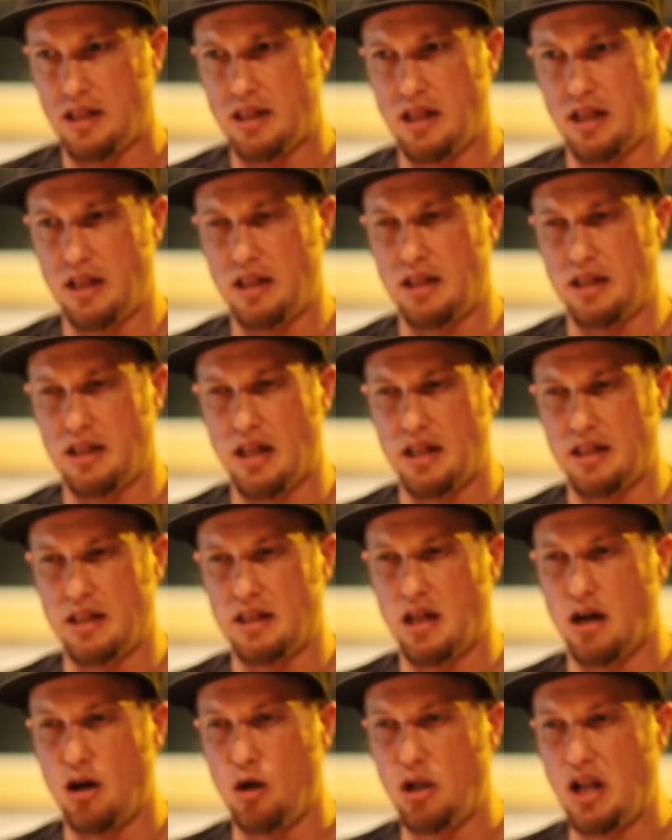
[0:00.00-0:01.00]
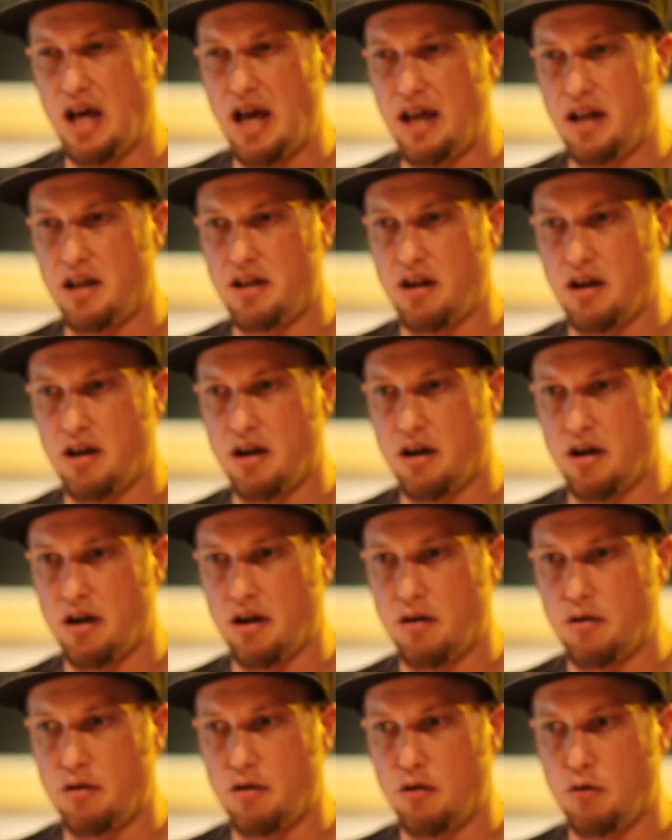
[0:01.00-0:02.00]
the whole
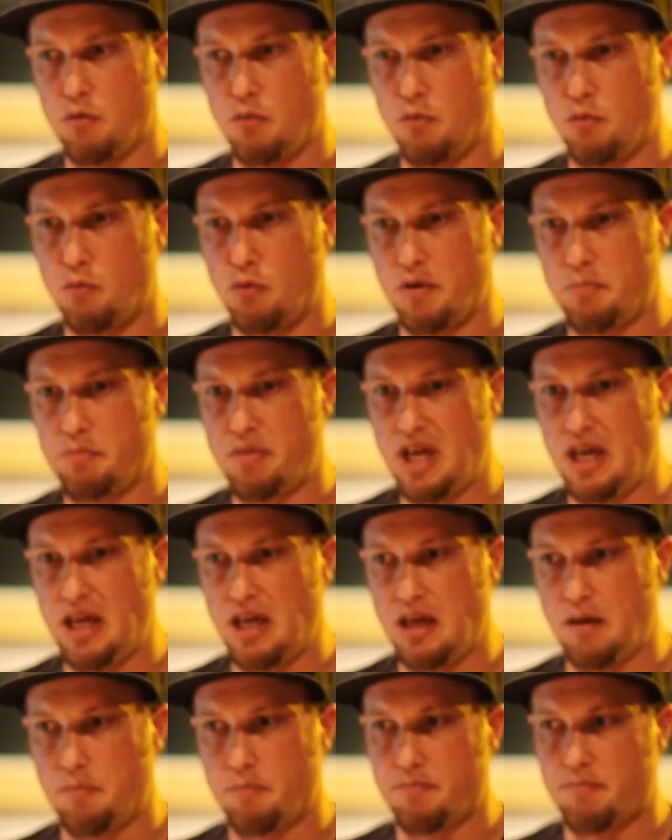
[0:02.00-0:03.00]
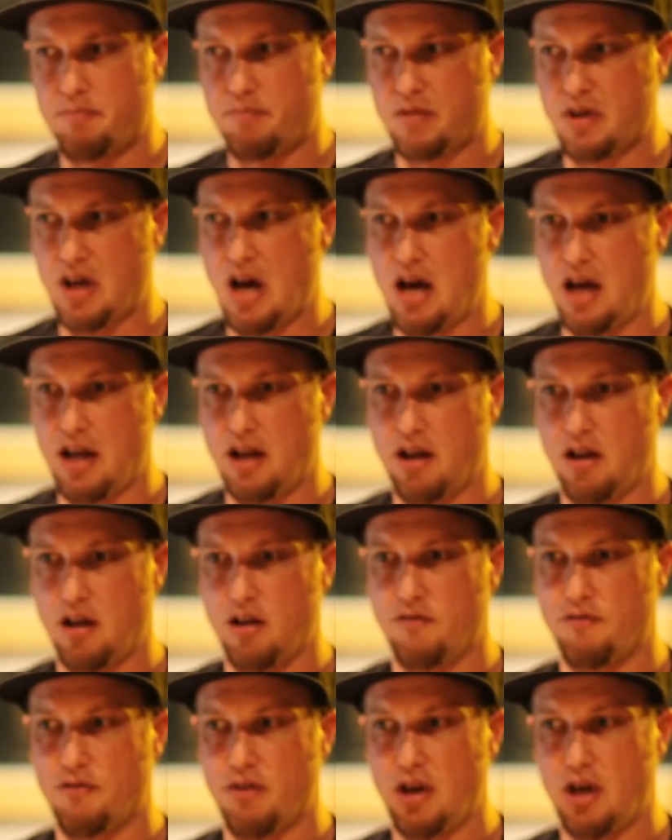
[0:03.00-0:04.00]
idea would be kind
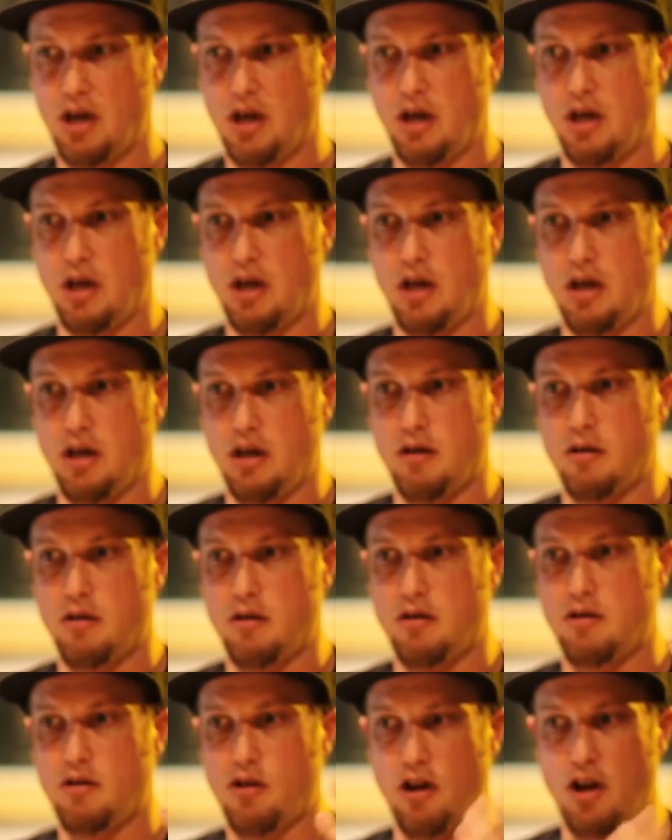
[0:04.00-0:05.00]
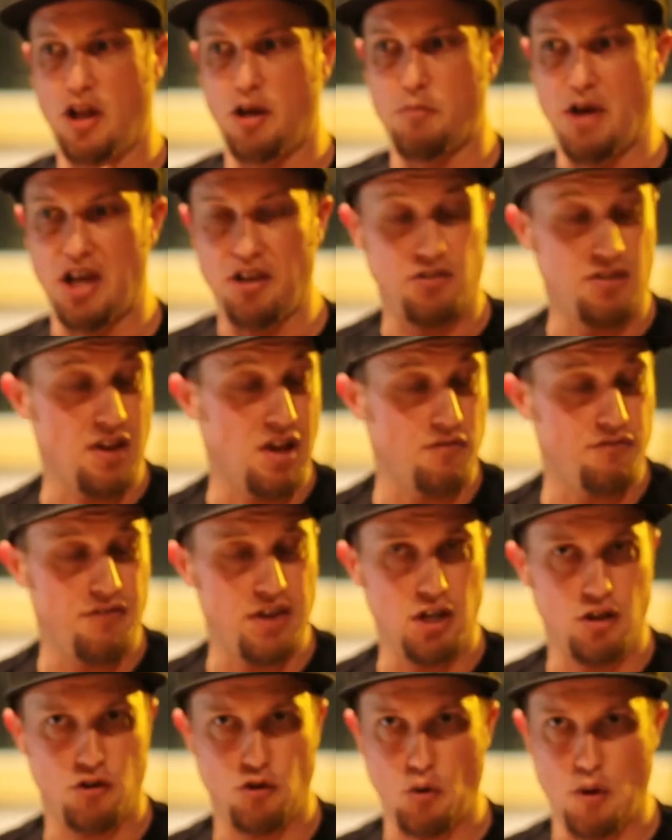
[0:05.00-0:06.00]
of turning myself
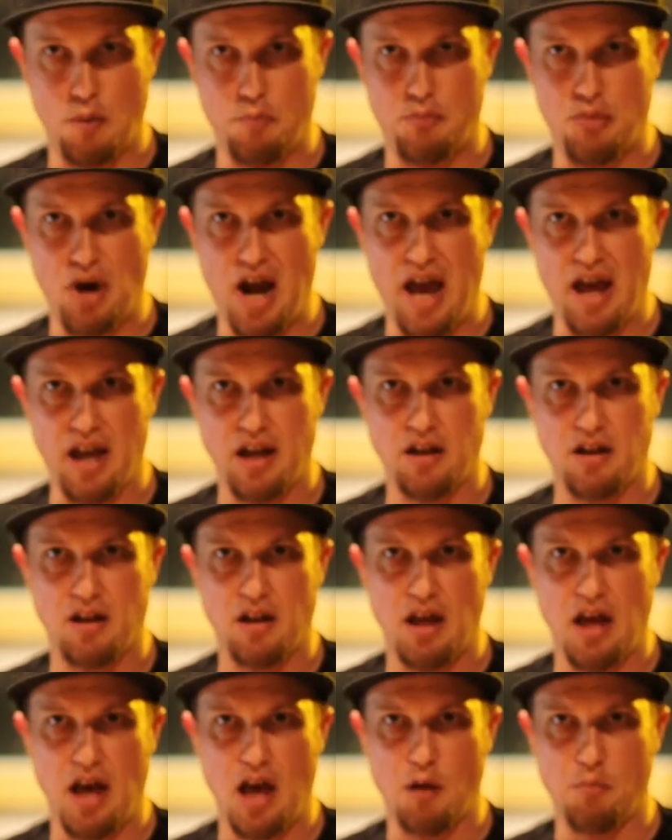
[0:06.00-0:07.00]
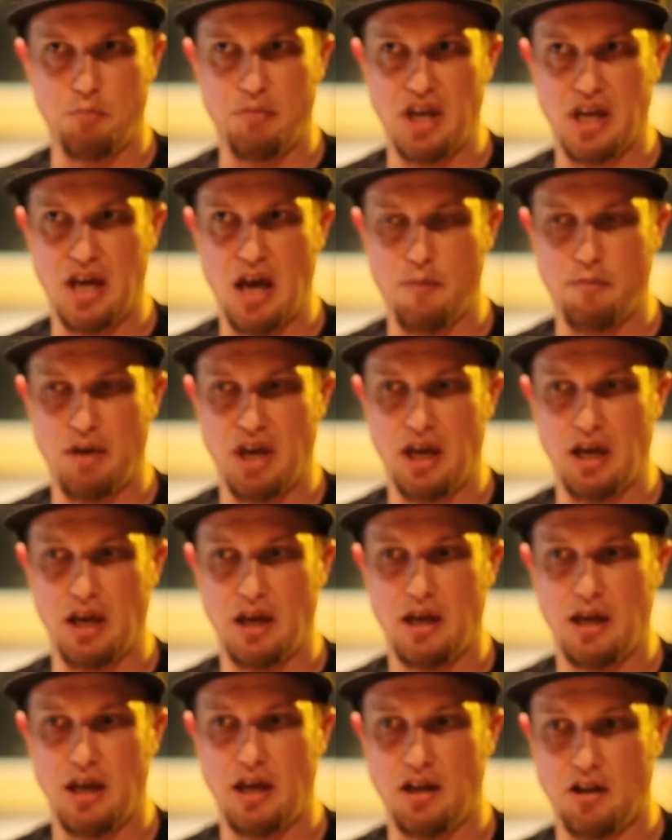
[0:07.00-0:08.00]
into a brand and
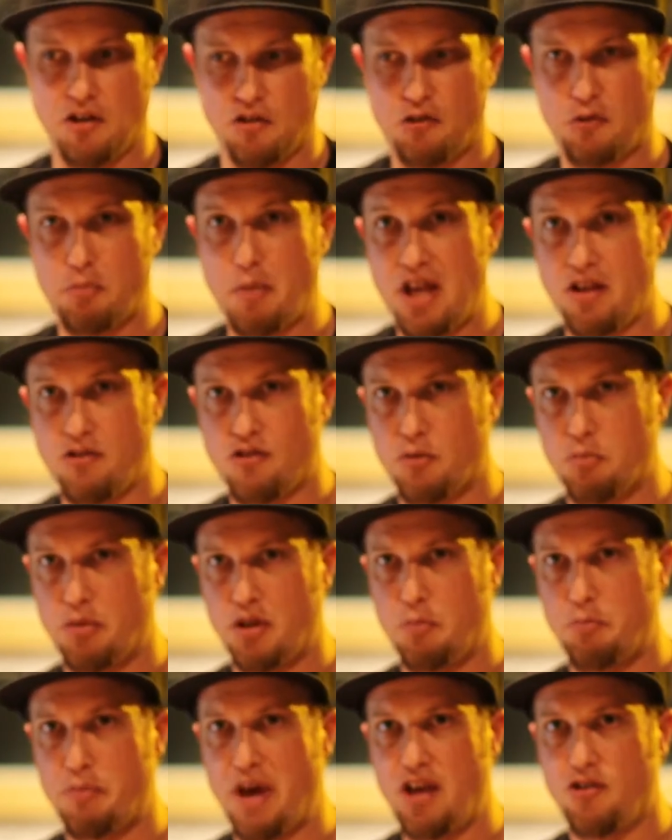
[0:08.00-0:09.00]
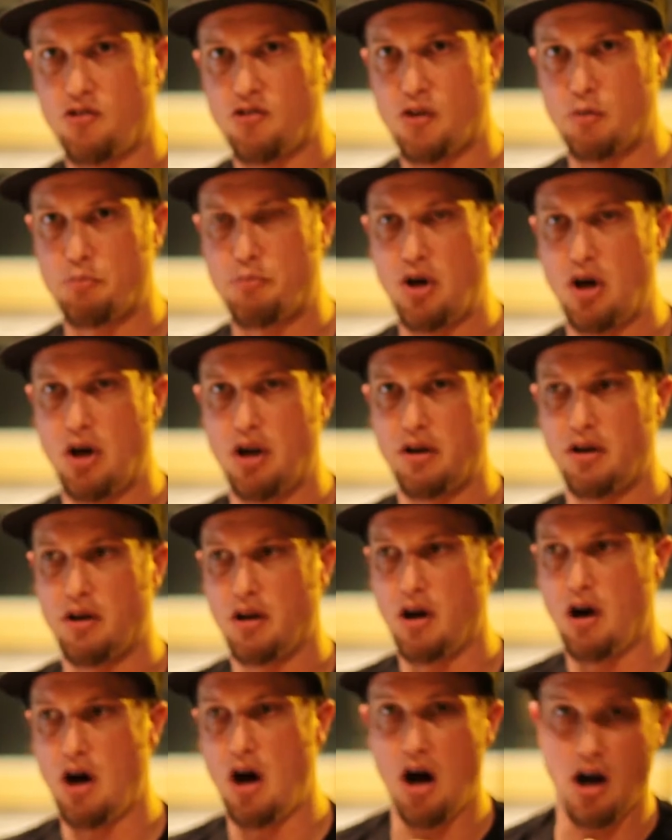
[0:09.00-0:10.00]
becoming indispensable based upon
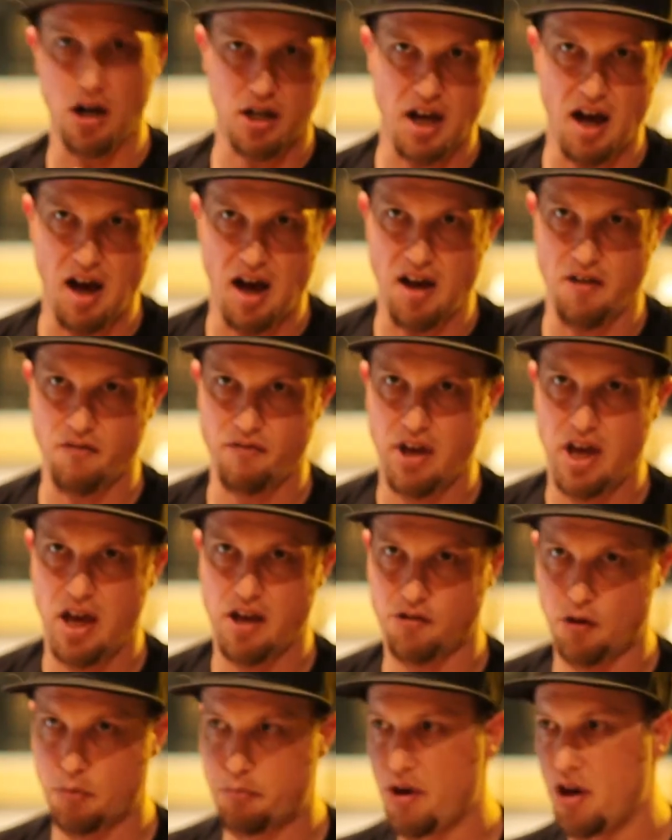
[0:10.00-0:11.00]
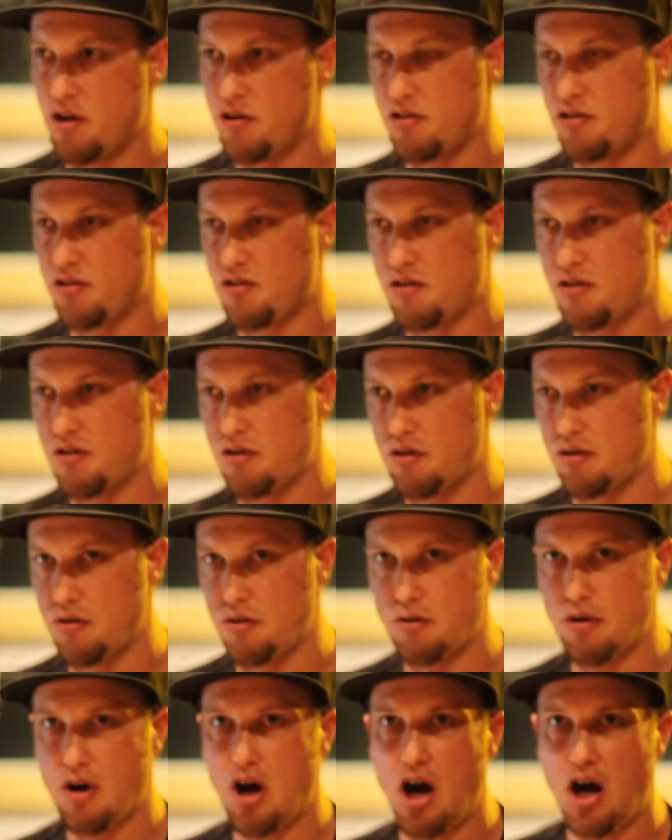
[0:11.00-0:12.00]
Archive, as opposed
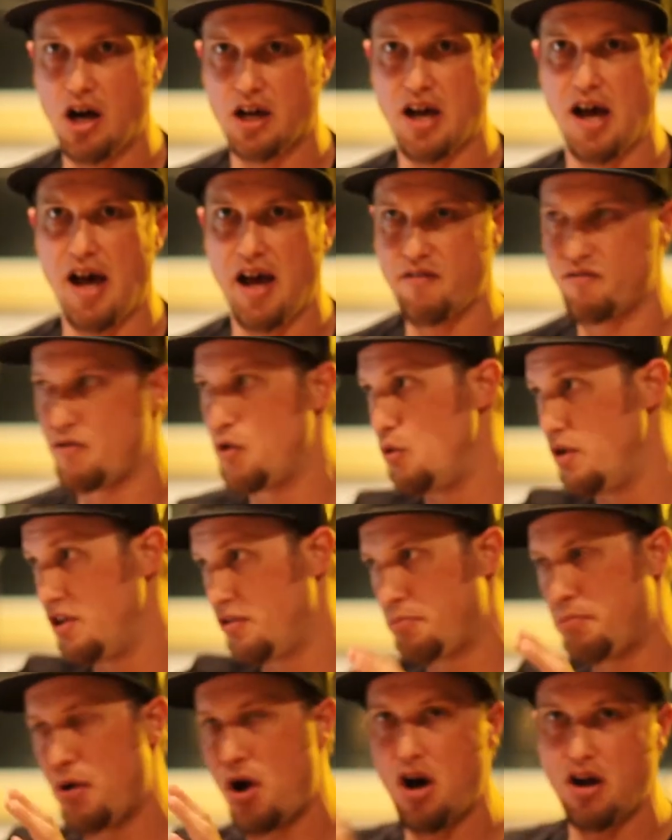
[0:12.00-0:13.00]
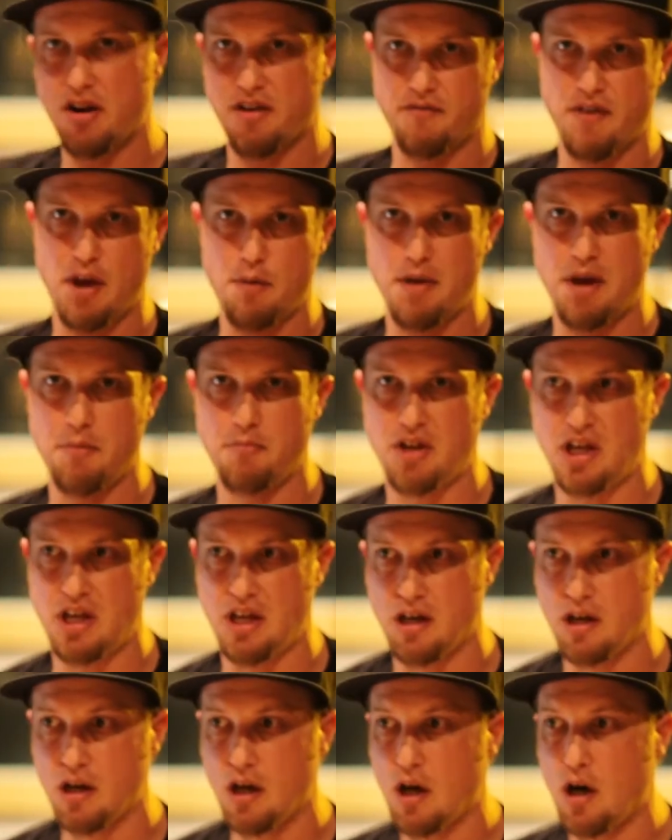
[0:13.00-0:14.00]
to Archive, who is part of
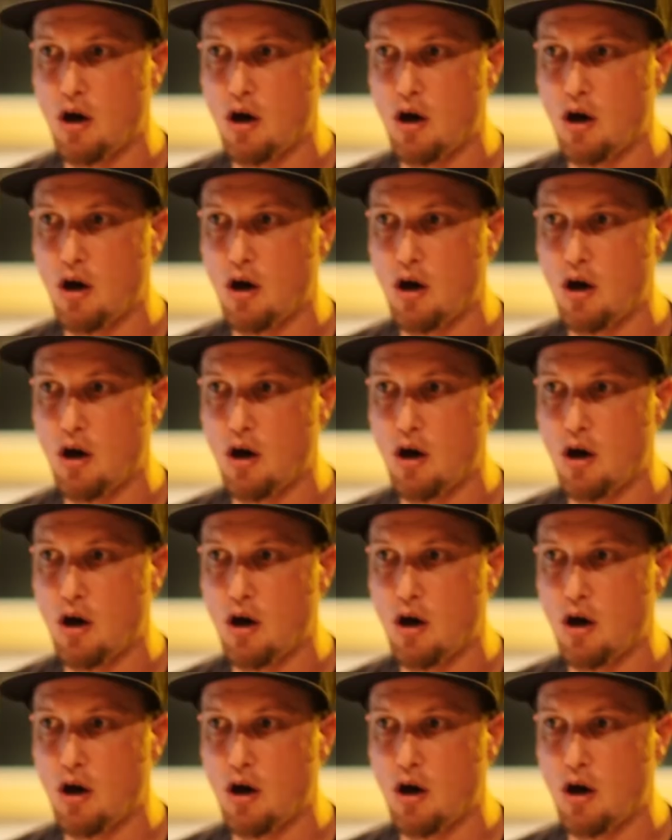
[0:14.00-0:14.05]
MMD